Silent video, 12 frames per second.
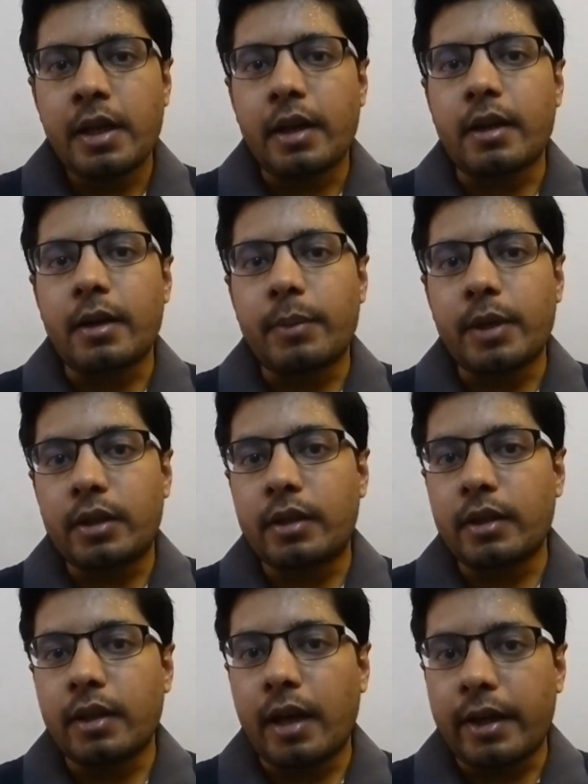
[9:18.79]

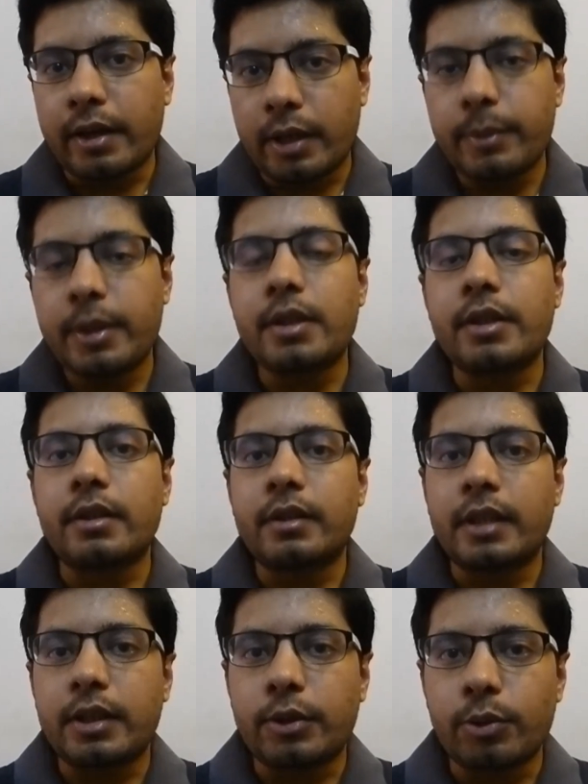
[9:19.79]
But I
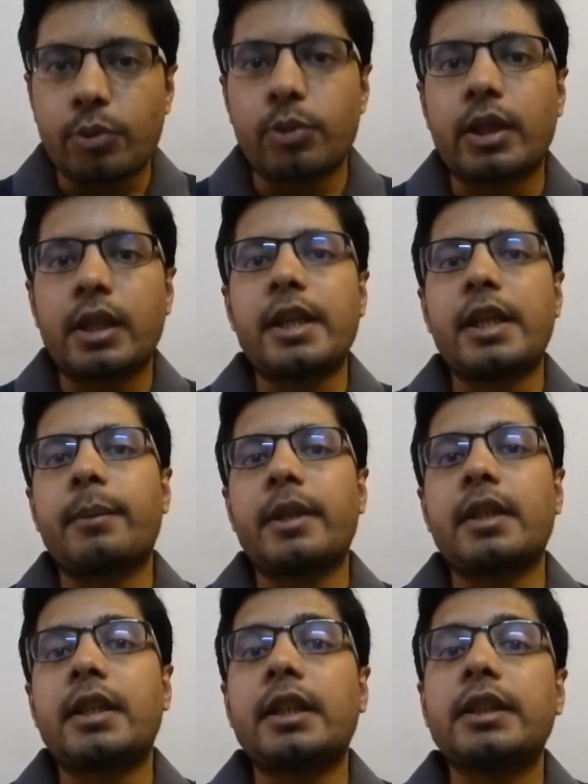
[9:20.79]
recommend that you do the cleaning
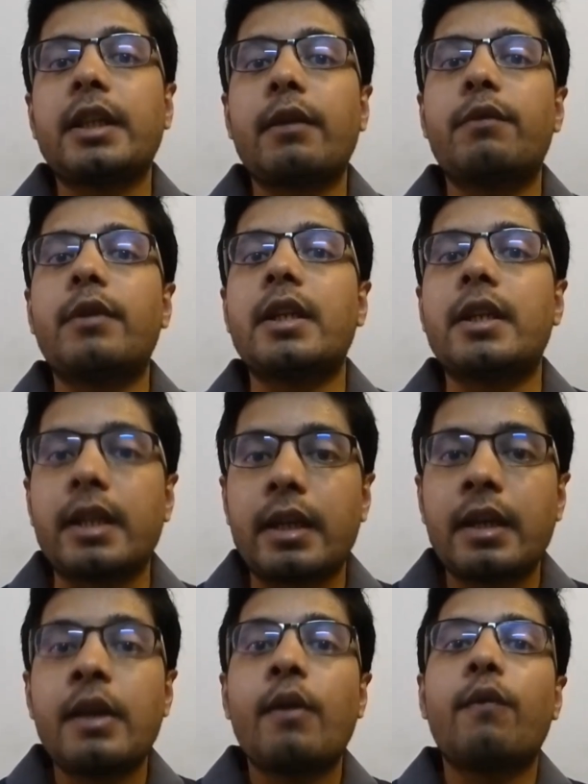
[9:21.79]
meditation every
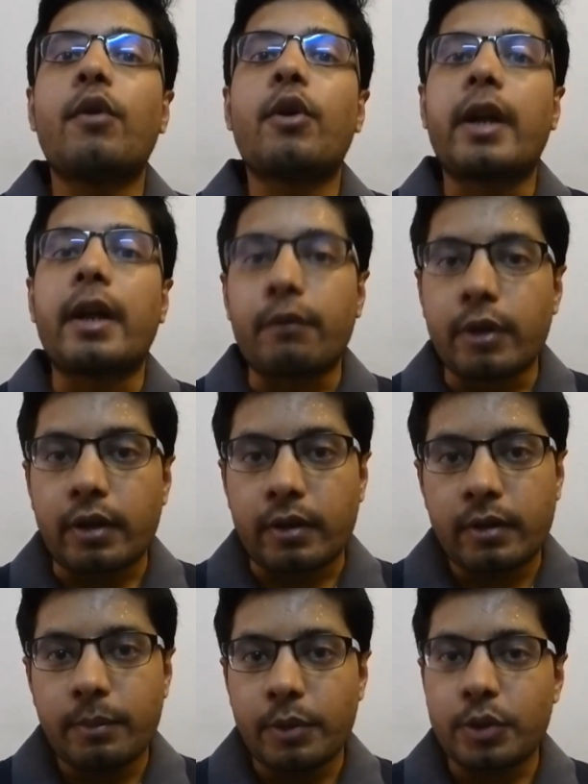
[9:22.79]
day
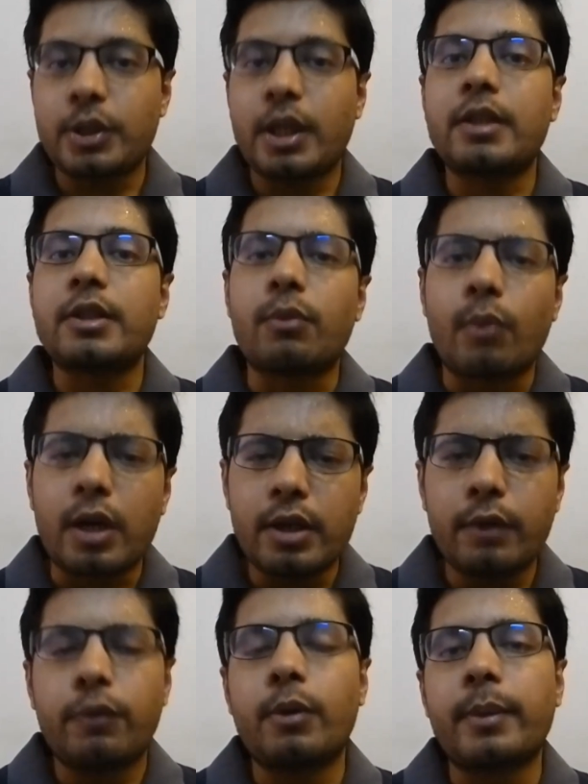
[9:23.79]
forever, because that is a
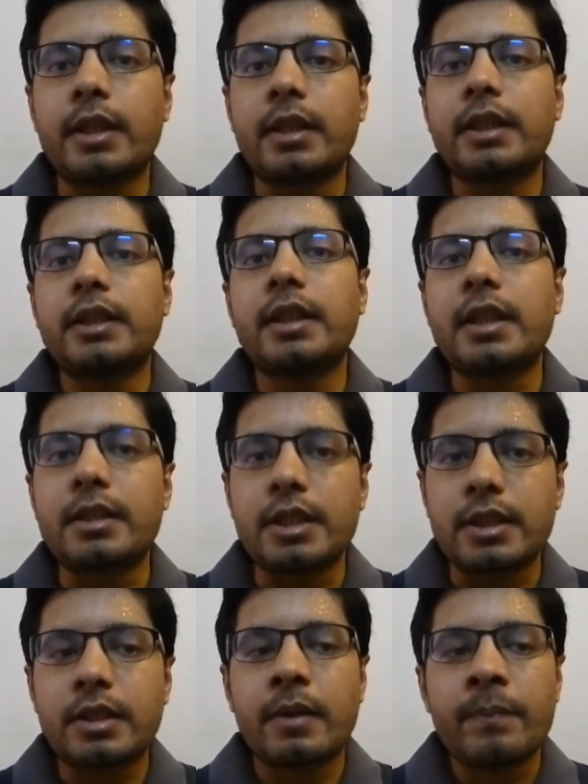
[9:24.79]
wonderful meditation, and
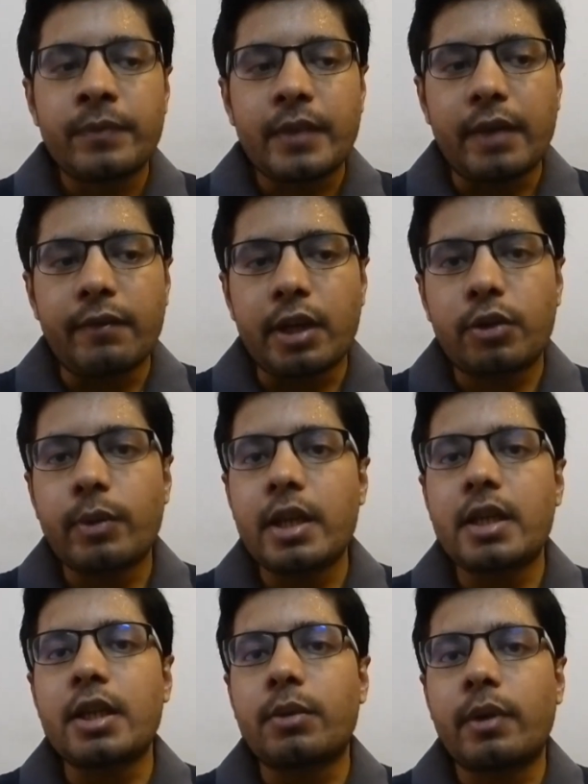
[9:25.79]
just giving
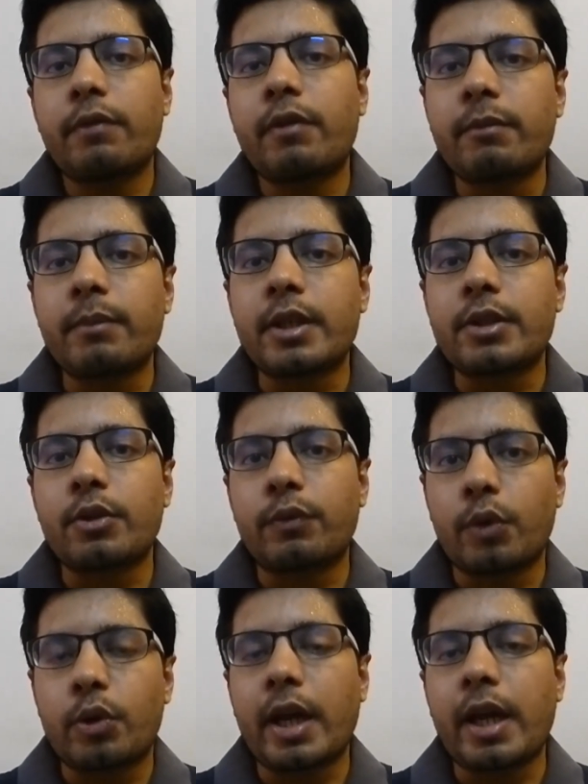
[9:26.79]
20-25 minutes
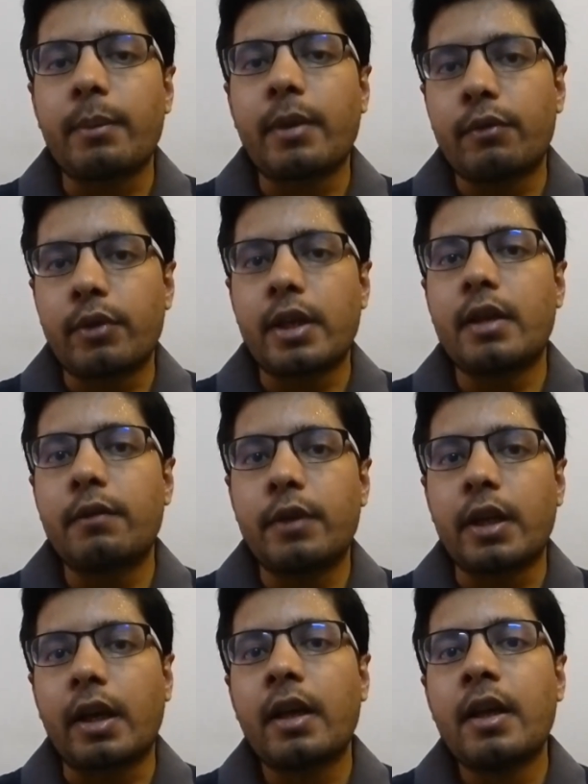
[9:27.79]
of your time every
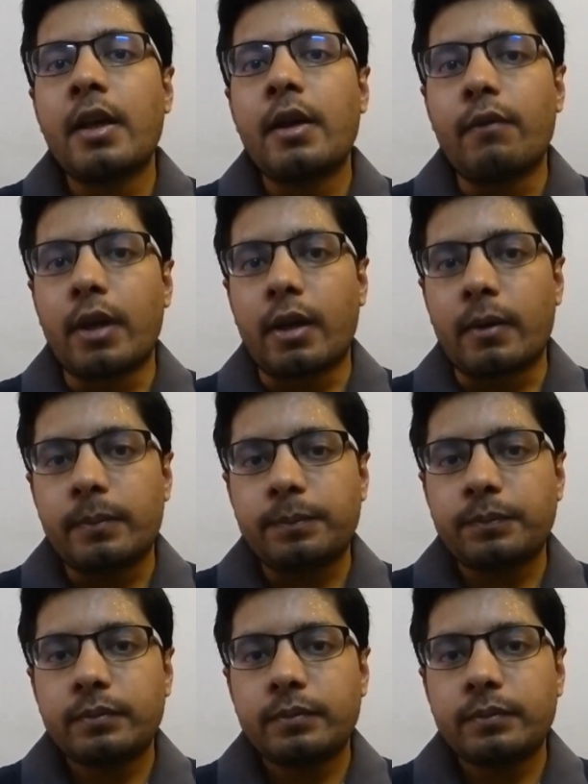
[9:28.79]
evening will